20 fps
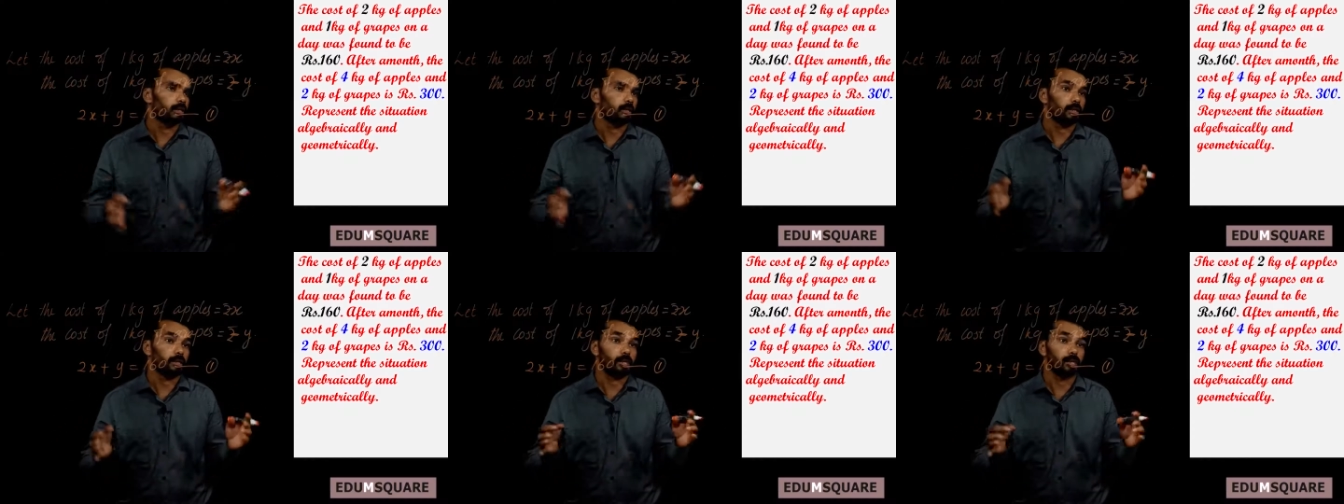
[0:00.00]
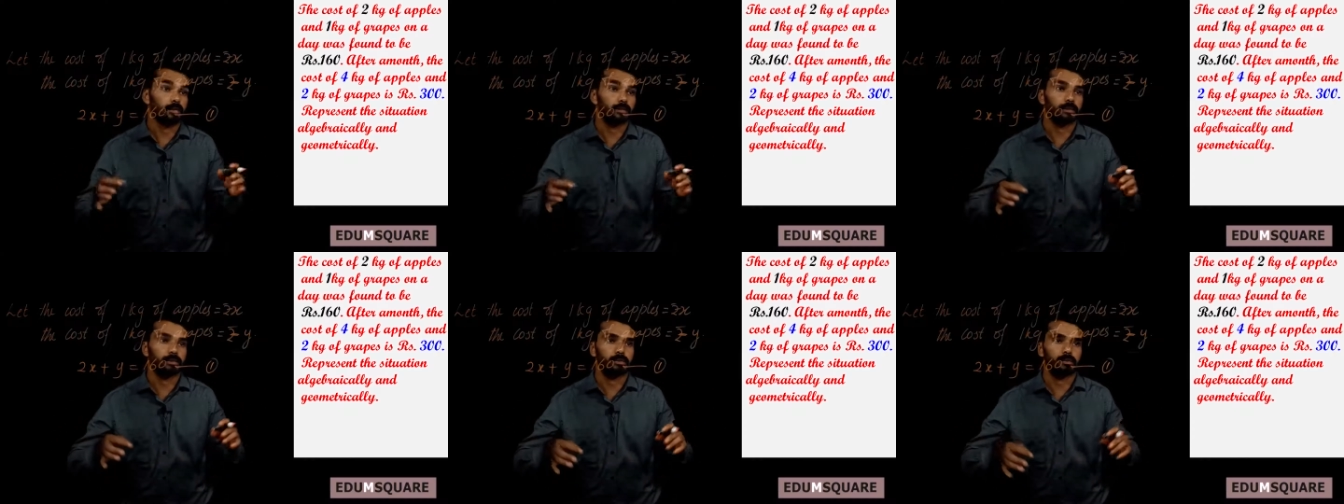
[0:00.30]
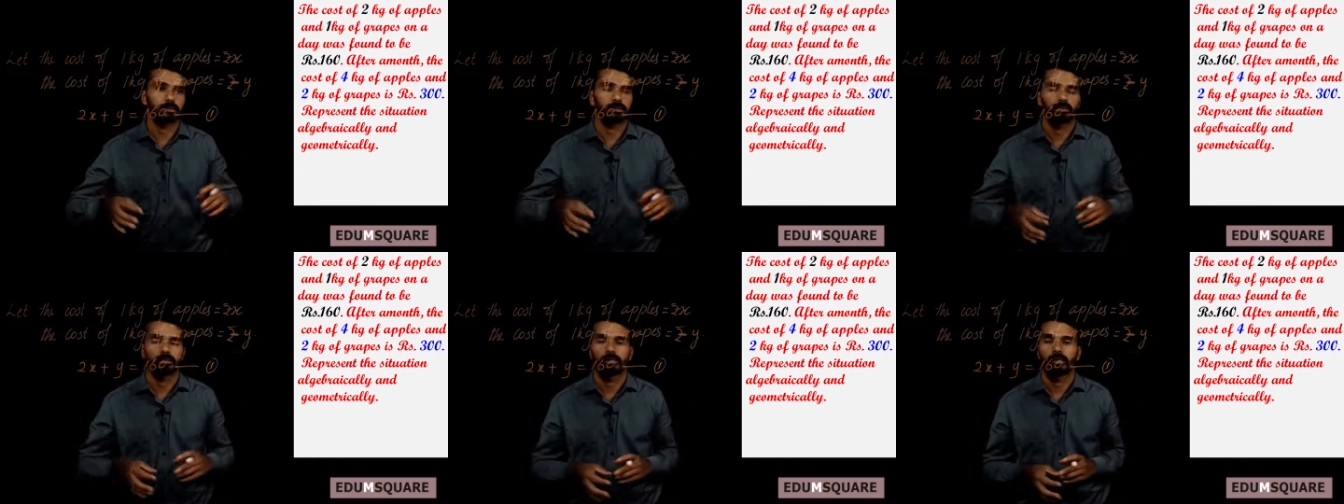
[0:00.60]
is
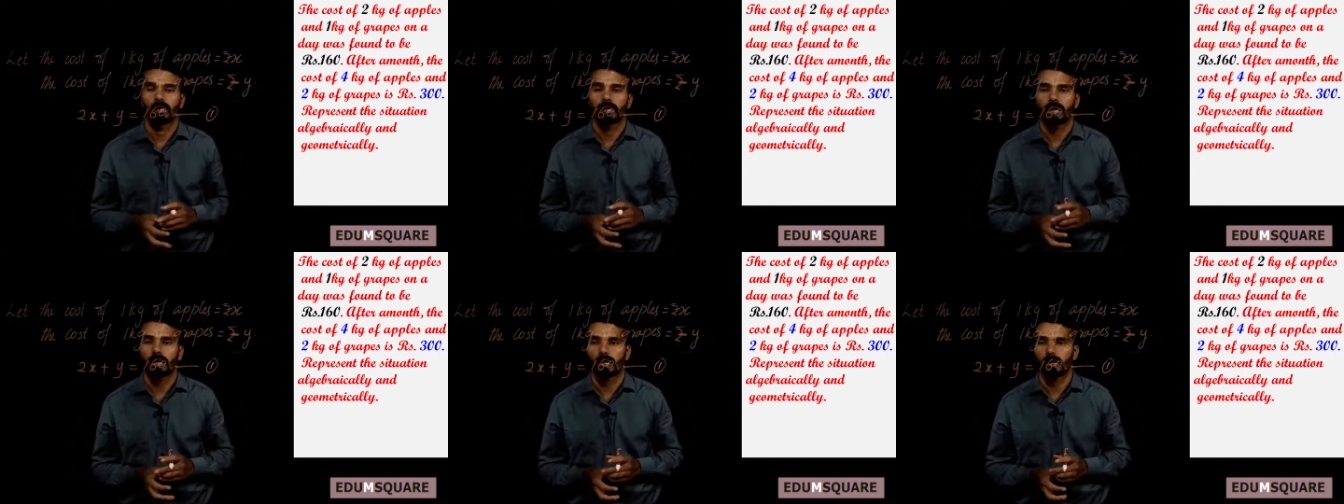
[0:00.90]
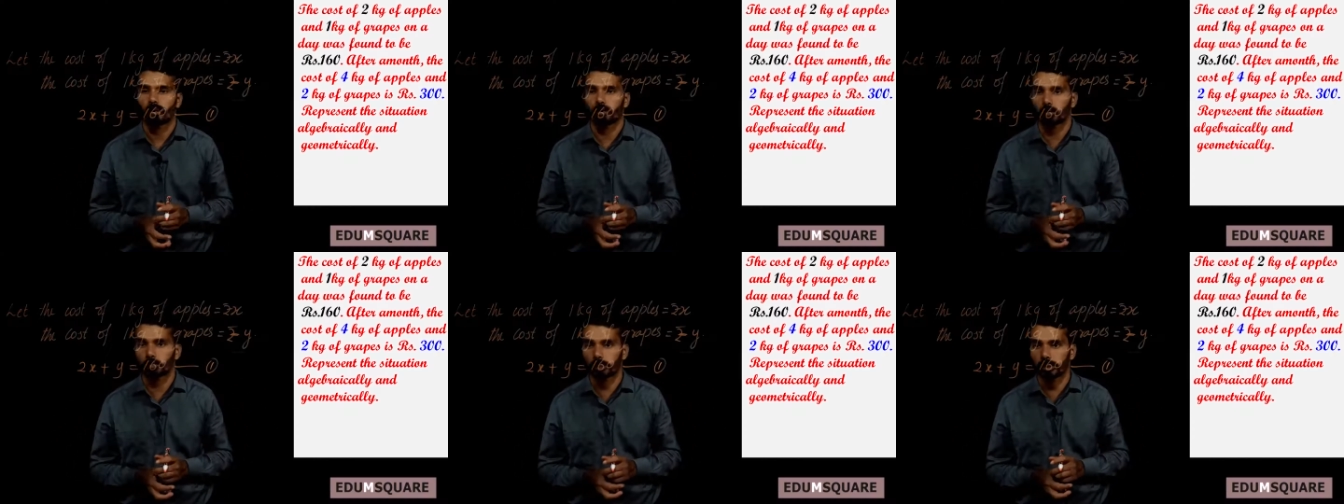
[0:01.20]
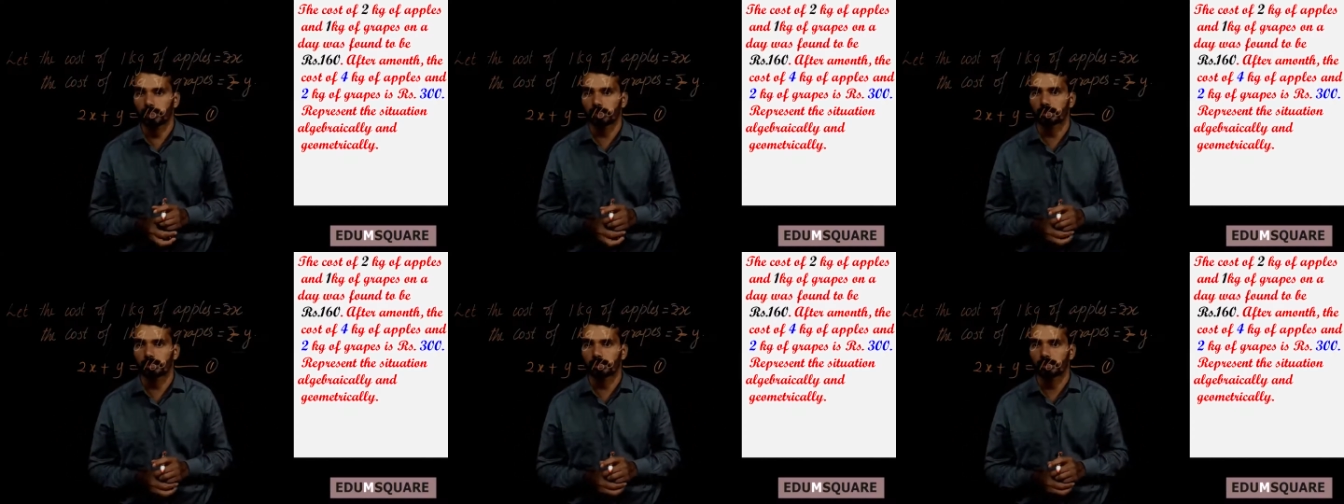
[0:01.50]

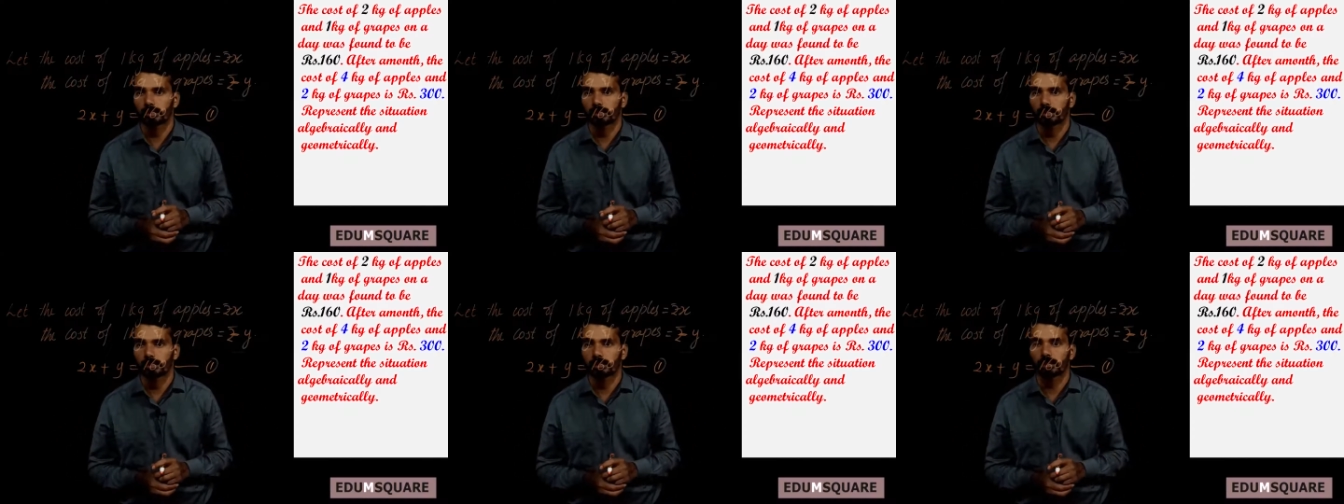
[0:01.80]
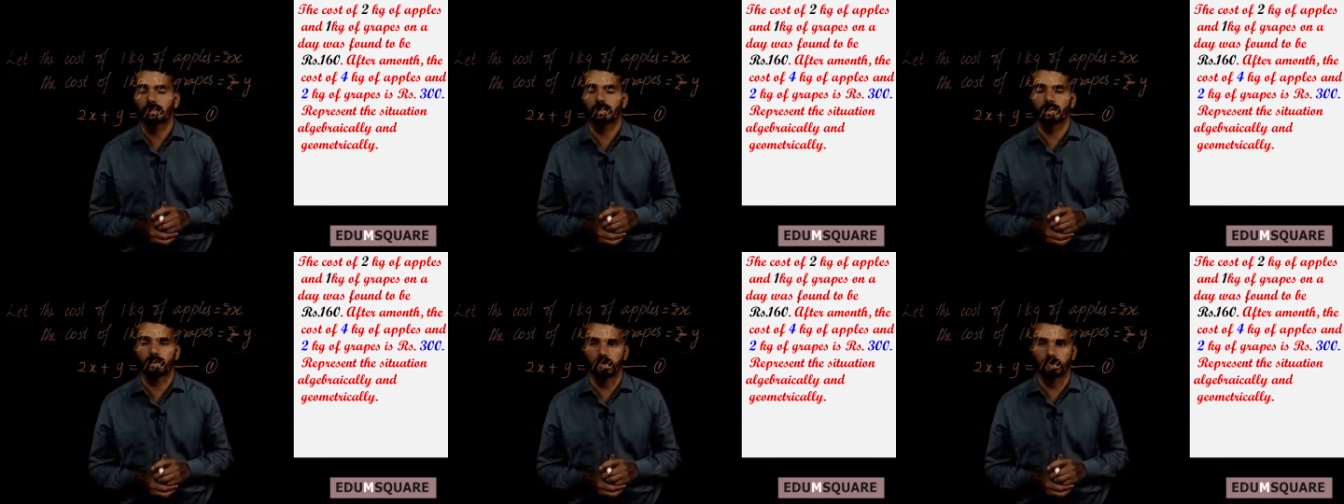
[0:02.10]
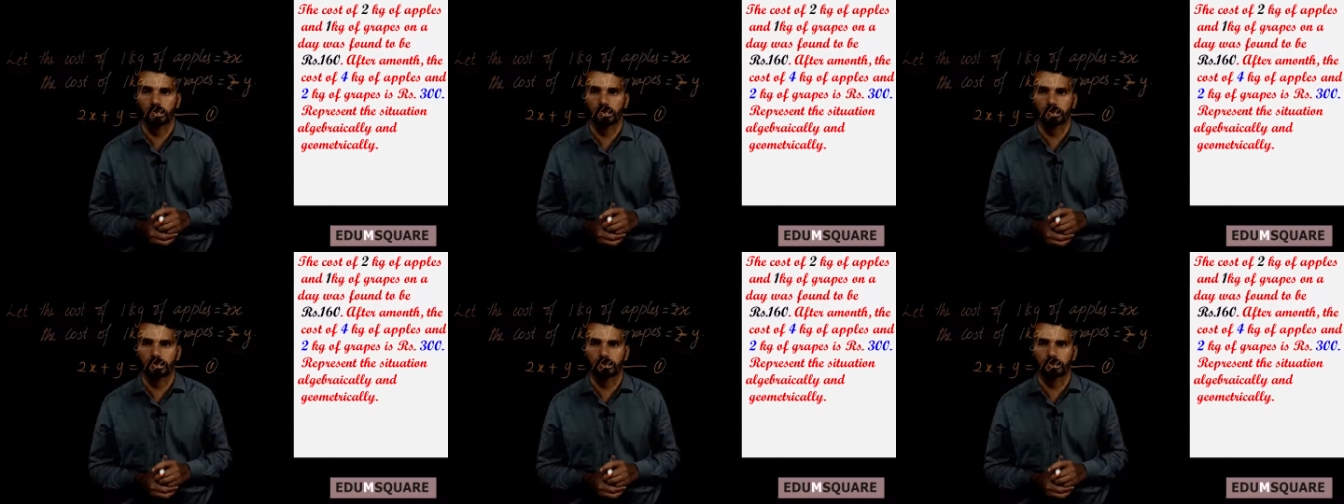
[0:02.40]
rupees
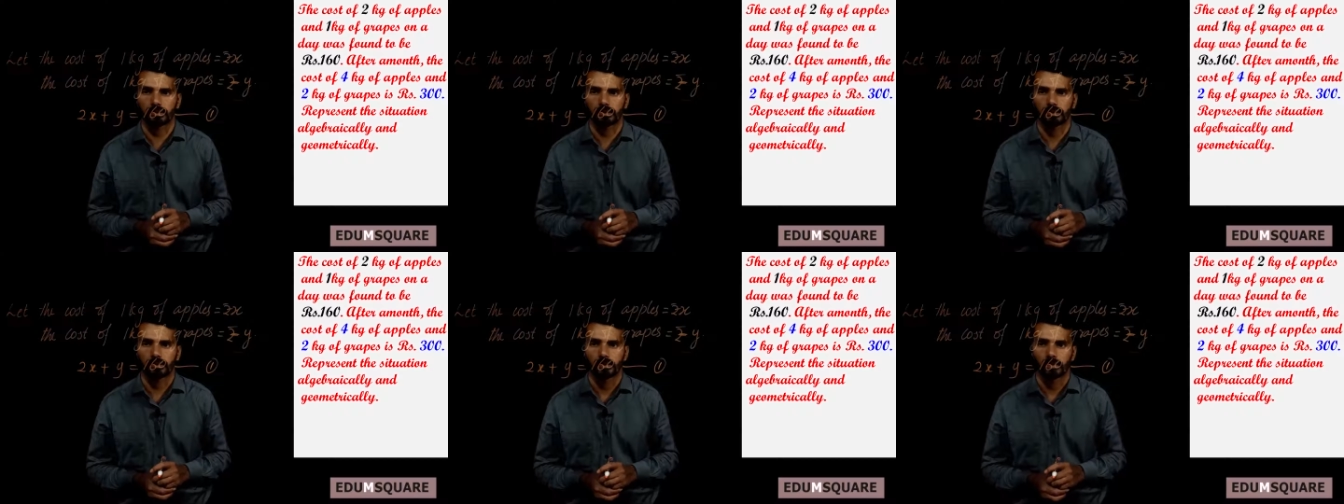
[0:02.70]
300.